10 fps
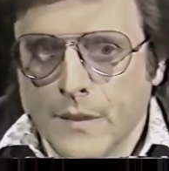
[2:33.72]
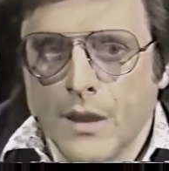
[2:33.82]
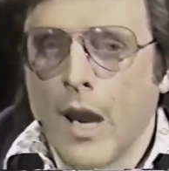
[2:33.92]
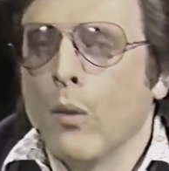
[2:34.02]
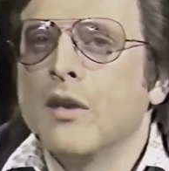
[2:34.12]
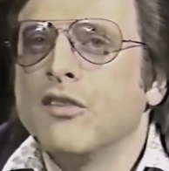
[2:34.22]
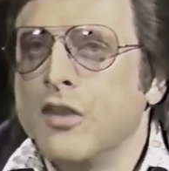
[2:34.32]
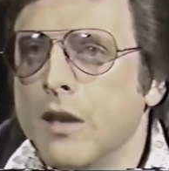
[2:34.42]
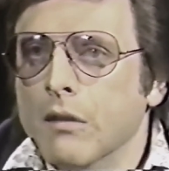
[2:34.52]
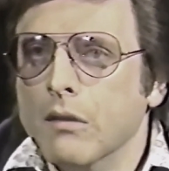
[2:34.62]
Eric
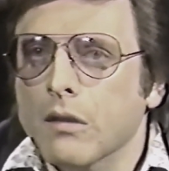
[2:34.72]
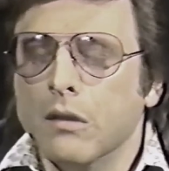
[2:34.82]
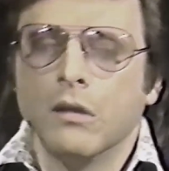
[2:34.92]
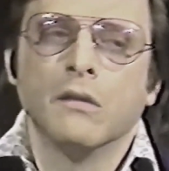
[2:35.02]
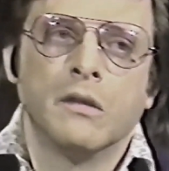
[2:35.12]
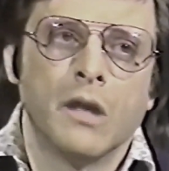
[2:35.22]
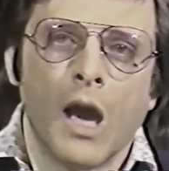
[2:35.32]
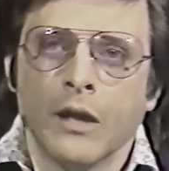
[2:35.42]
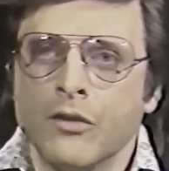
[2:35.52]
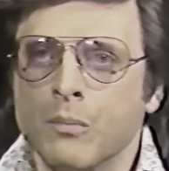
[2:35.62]
Siegel. Oh,
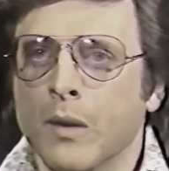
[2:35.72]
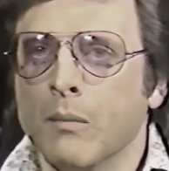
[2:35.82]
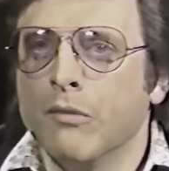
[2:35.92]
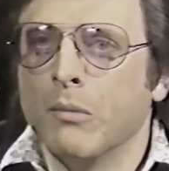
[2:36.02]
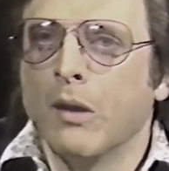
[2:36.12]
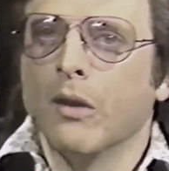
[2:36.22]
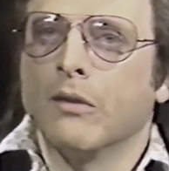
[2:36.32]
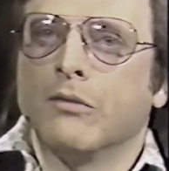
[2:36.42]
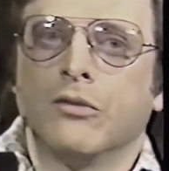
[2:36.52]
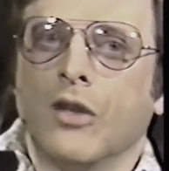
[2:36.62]
God, spare me from
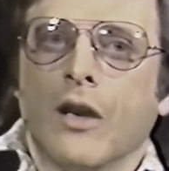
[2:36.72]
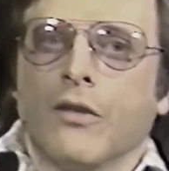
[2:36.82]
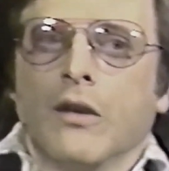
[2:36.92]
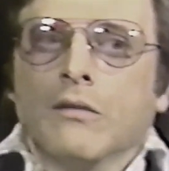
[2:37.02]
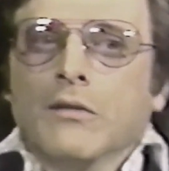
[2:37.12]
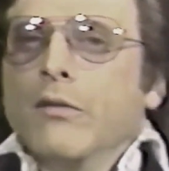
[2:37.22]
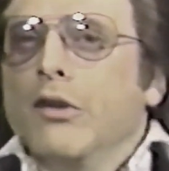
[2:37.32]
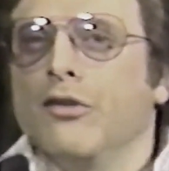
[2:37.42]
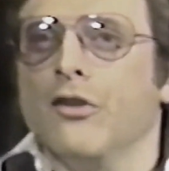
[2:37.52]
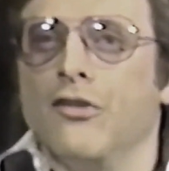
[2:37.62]
Jonathan and
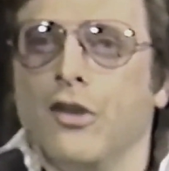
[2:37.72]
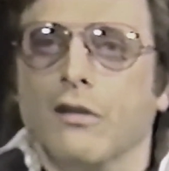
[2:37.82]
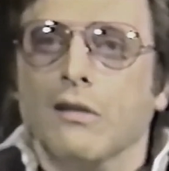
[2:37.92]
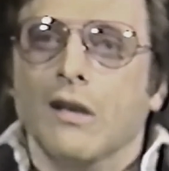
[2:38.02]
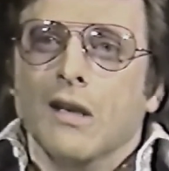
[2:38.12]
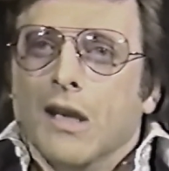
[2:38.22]
Livingston Siegel.